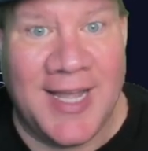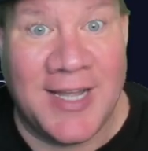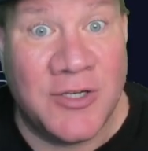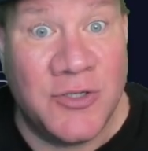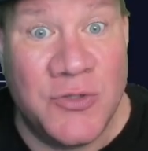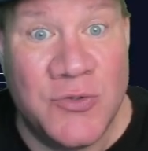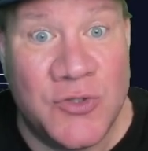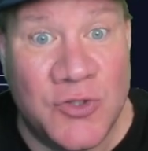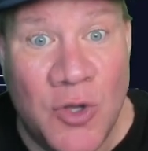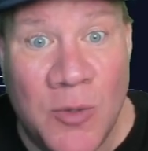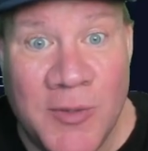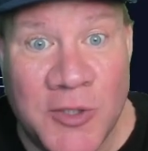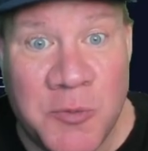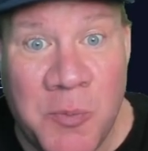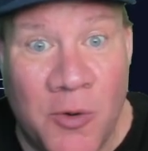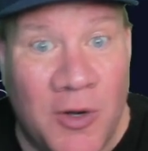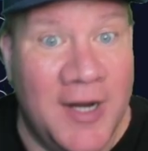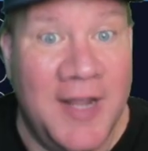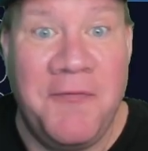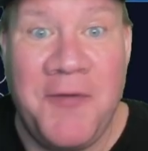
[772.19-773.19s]
I can do so much
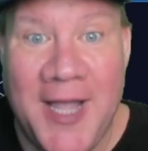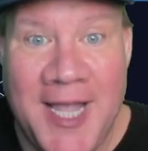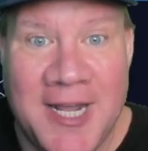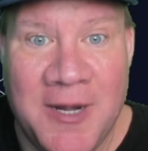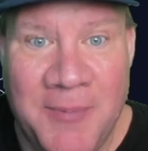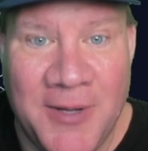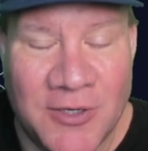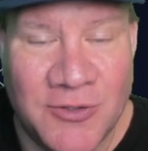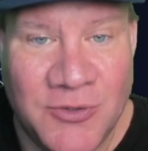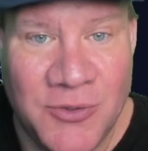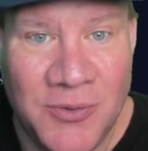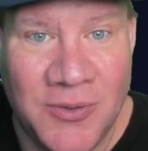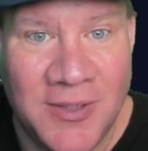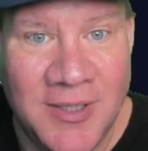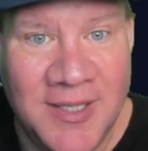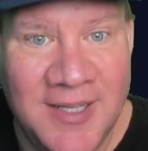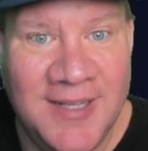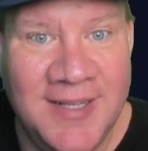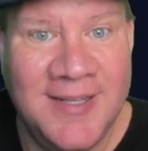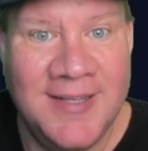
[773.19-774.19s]
more if I had a better tool,